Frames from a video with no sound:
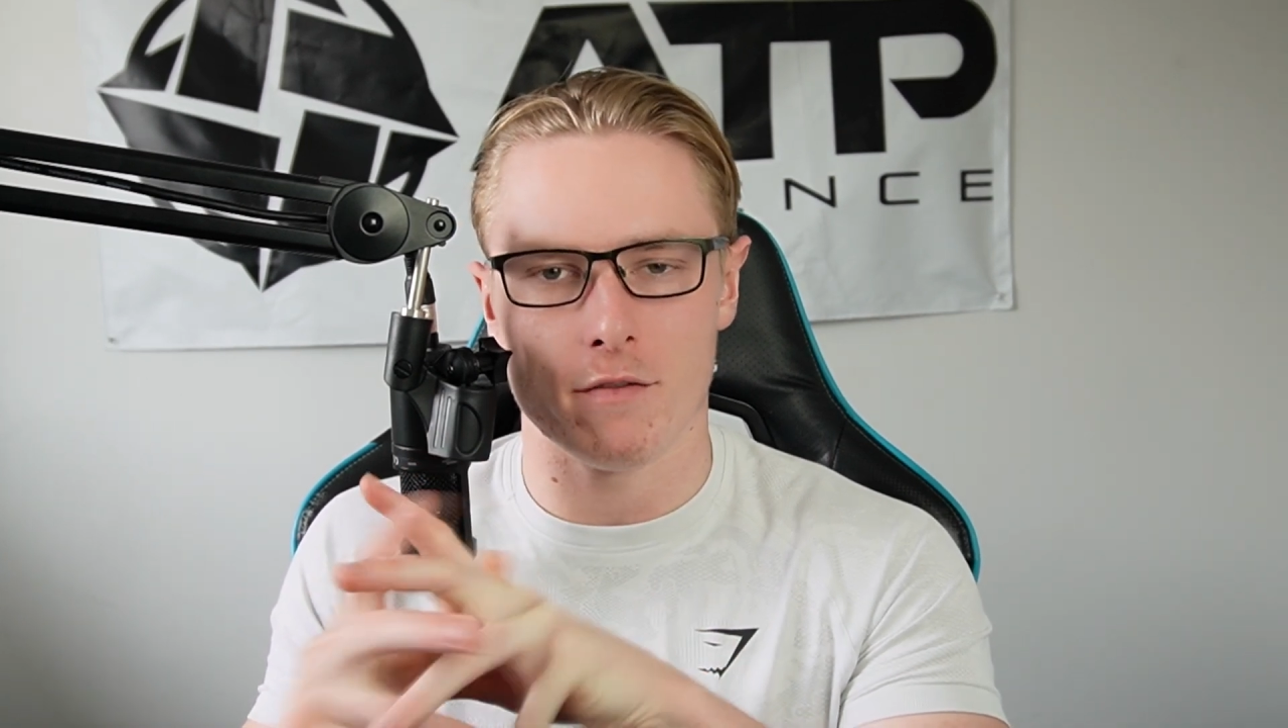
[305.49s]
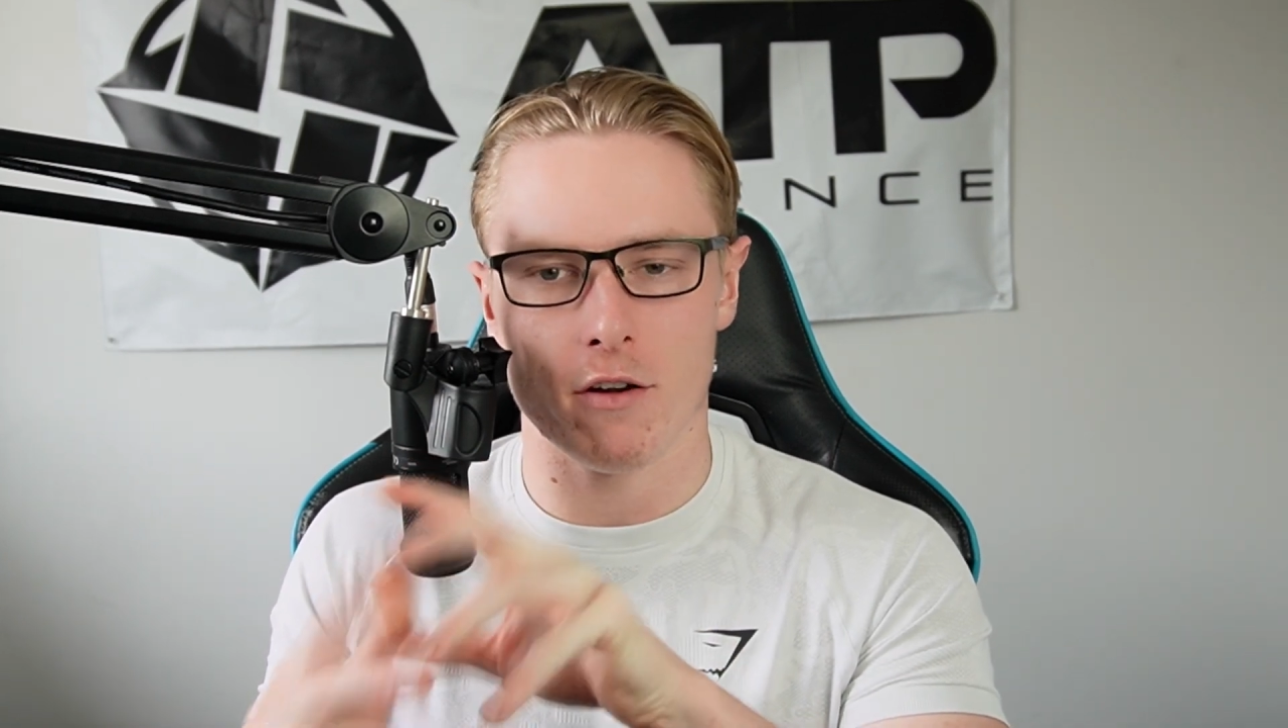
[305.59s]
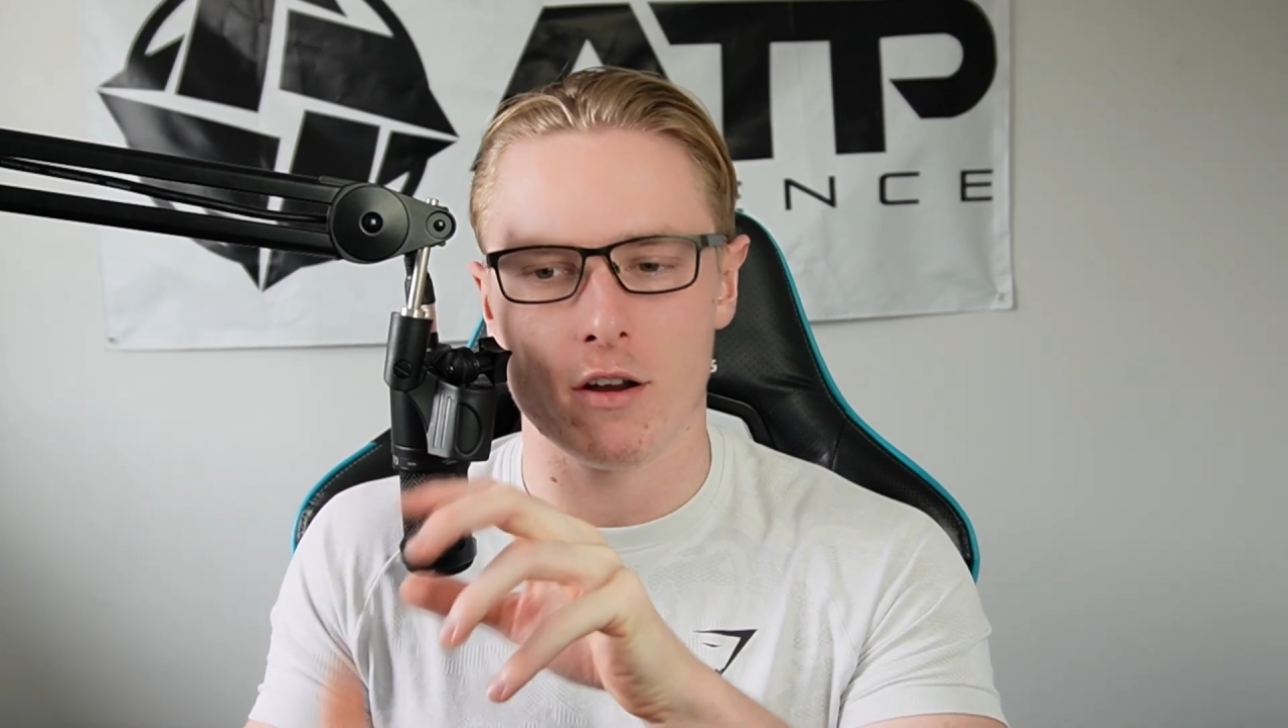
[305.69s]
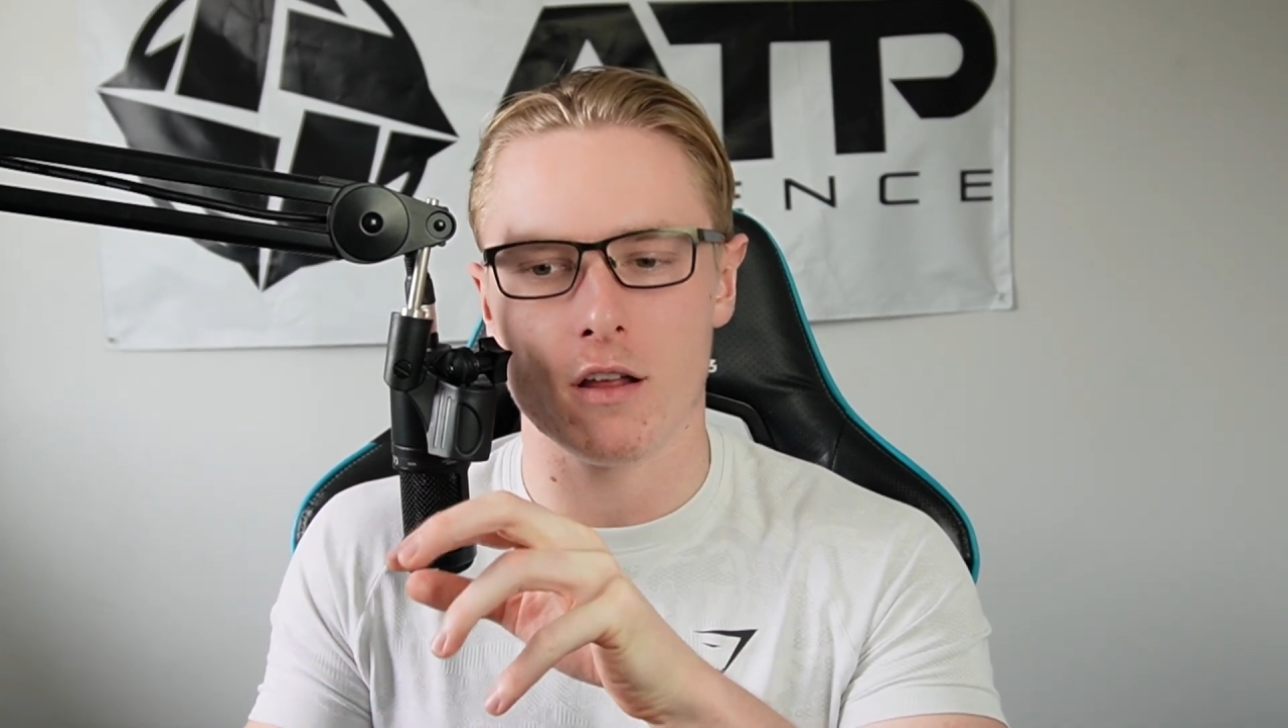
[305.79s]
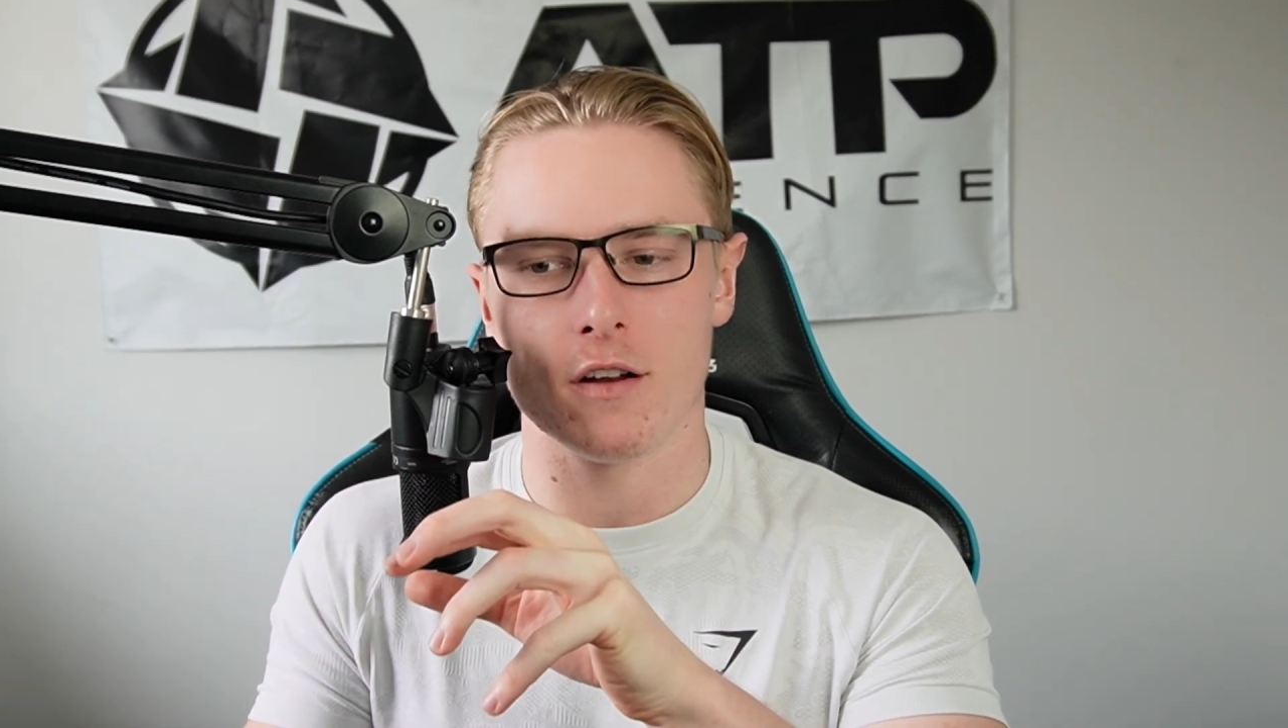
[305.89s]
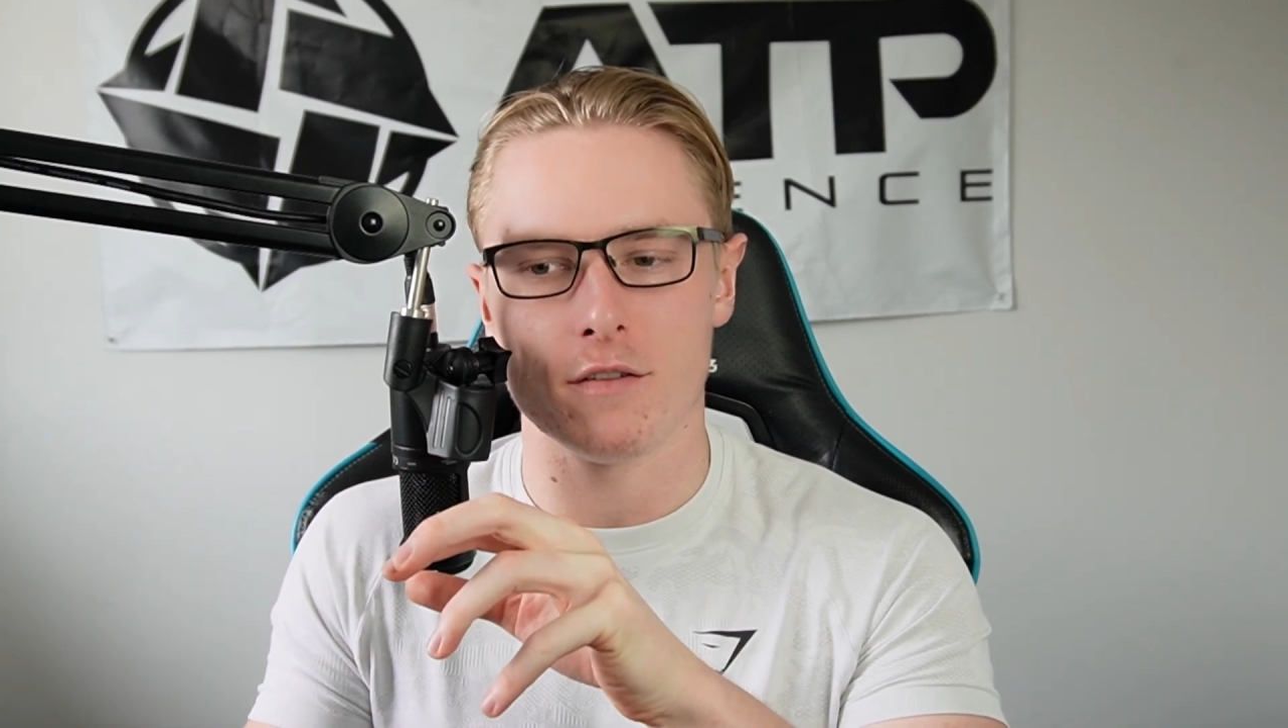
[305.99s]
very low